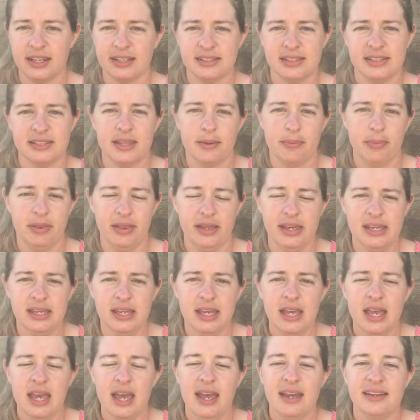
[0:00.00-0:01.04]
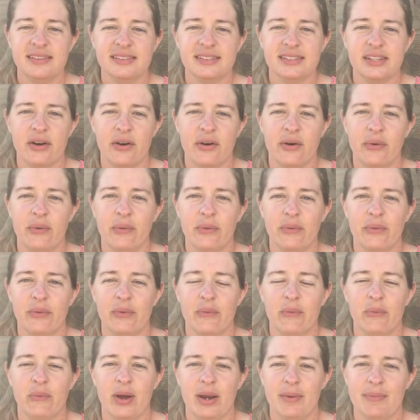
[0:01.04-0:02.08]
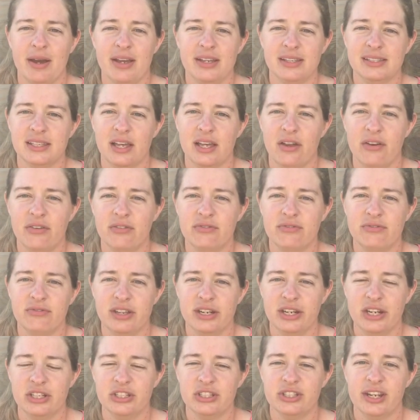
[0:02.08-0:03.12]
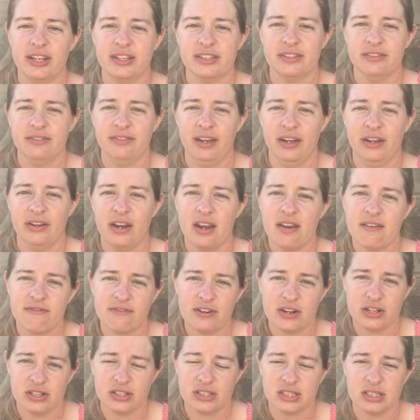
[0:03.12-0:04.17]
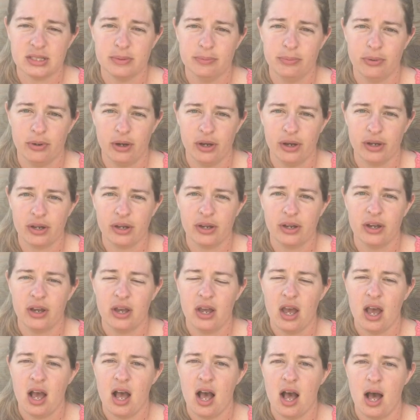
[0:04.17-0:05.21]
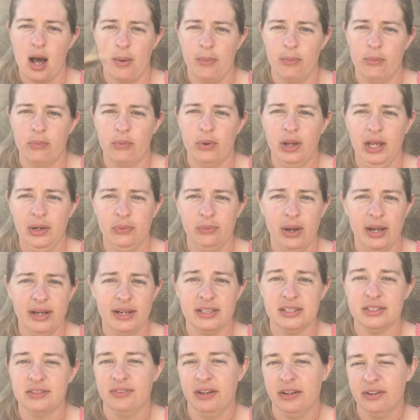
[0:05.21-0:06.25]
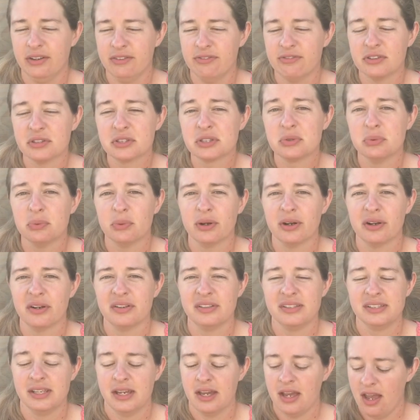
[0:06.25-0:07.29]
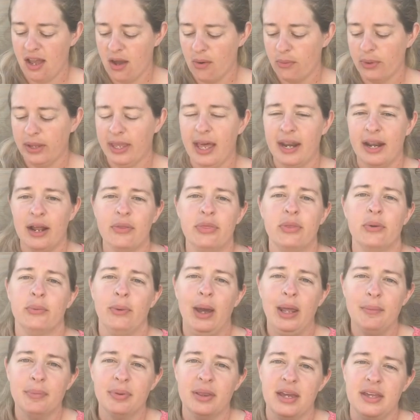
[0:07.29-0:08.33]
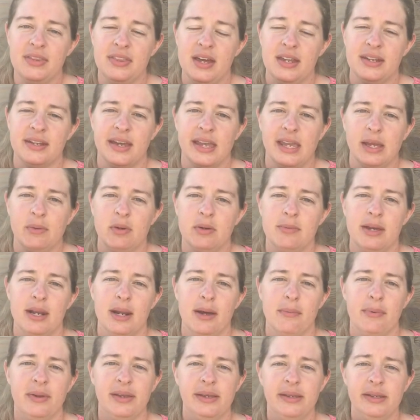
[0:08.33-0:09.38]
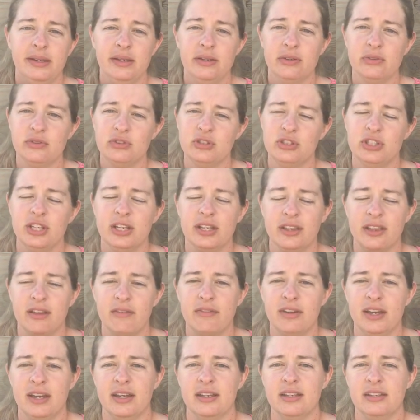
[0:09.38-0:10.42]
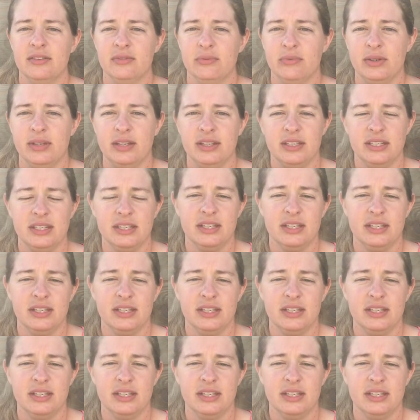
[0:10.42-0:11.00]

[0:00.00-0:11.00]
gets the plate. And so when my son finished his very first book, had read his very first words, we got out the red plate that night and we made a huge deal of it. And we,